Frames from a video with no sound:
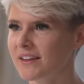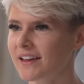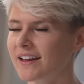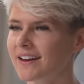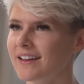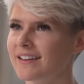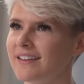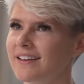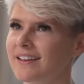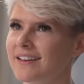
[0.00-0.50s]

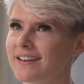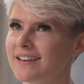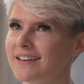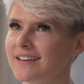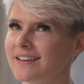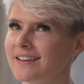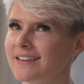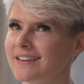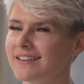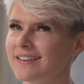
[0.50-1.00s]
And I think
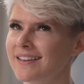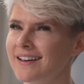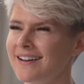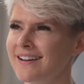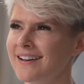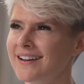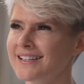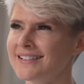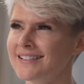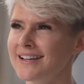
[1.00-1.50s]
that
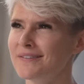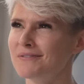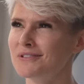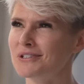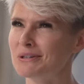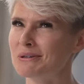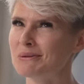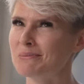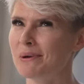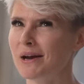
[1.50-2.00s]
kind of serves
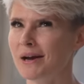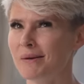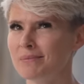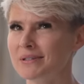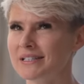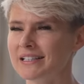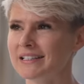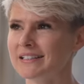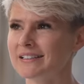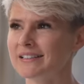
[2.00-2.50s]
two
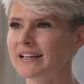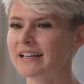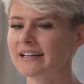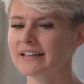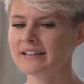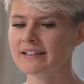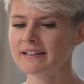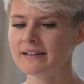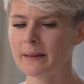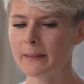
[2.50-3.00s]
purposes.
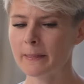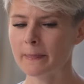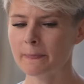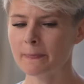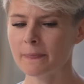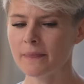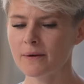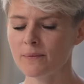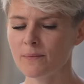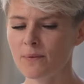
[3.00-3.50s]

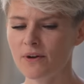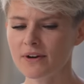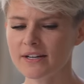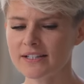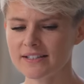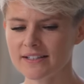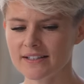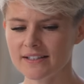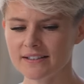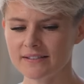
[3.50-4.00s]
One
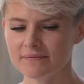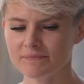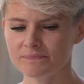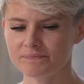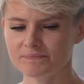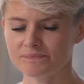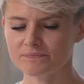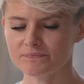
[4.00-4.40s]
is that